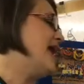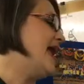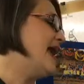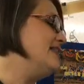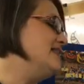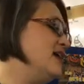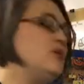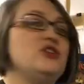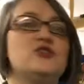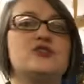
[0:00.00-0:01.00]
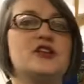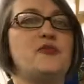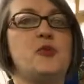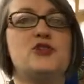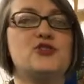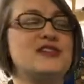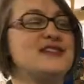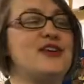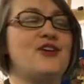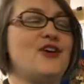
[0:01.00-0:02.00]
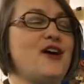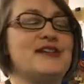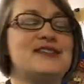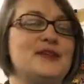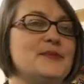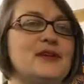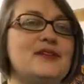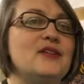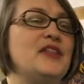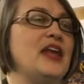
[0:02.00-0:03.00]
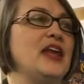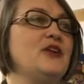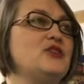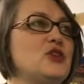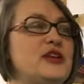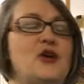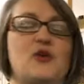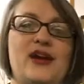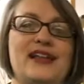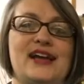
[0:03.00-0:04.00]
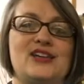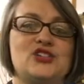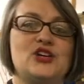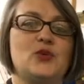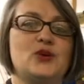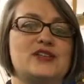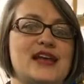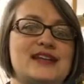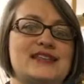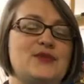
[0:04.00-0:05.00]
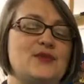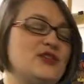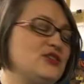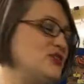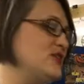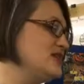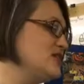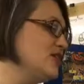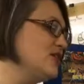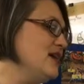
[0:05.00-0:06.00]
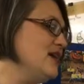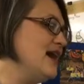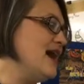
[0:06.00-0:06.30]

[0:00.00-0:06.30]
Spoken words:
And then we do self-portraits. They're awesome. They turned out great last year, and we're excited to see what they'll do this year.